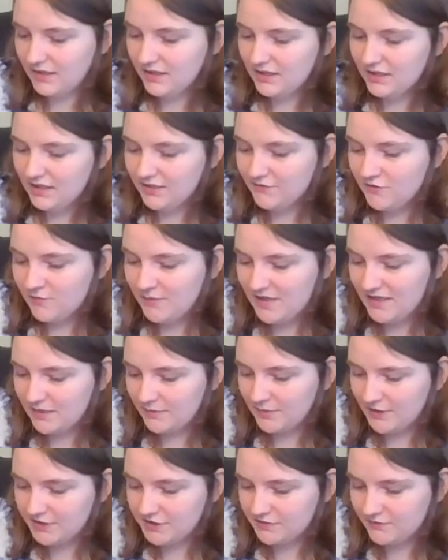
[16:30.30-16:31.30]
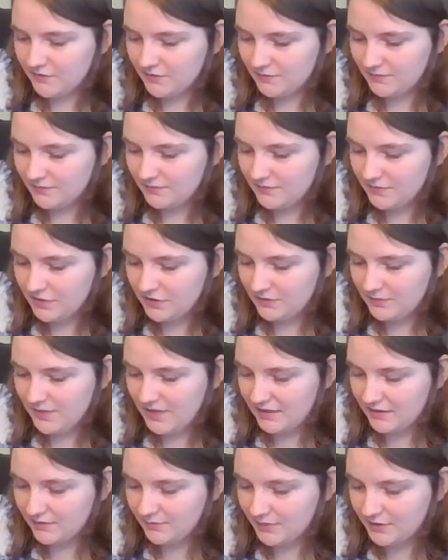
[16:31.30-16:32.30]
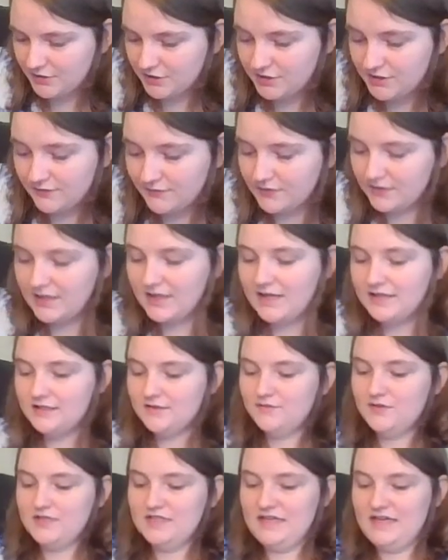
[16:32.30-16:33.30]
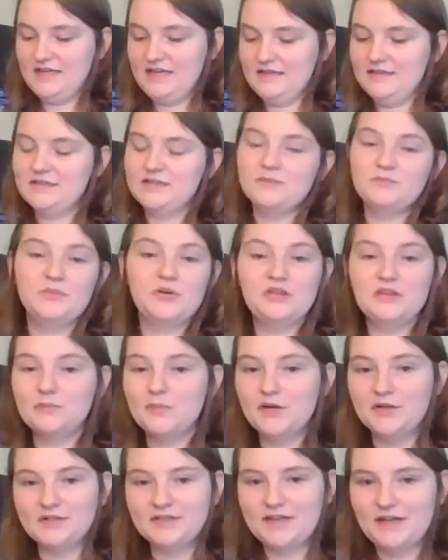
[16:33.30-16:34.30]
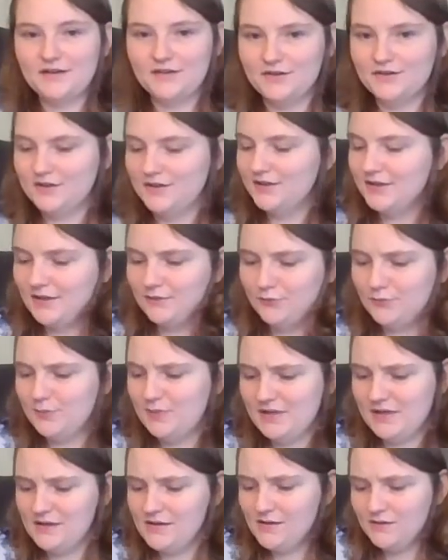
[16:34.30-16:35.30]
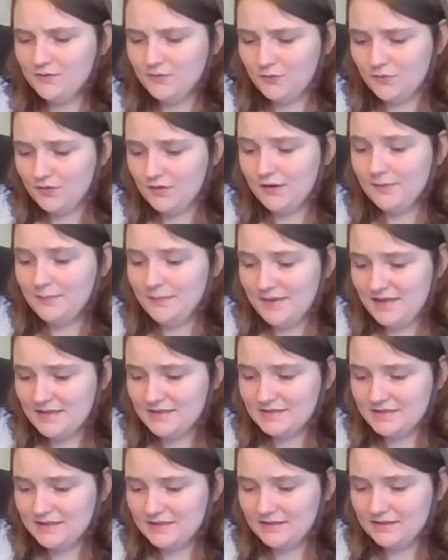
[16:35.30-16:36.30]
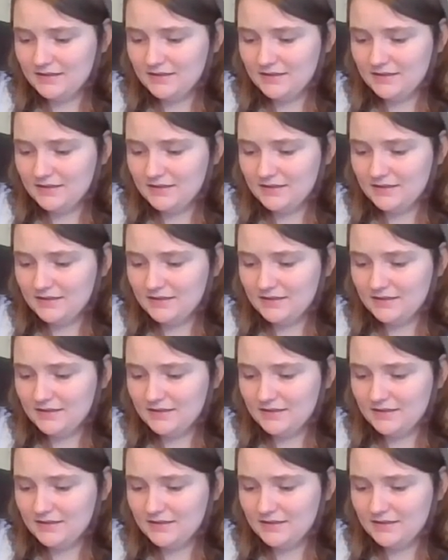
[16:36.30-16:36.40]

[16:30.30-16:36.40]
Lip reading: If you make a bunch of them, you can make a bunch of different kinds of designs and put them all together, and that would be amazing.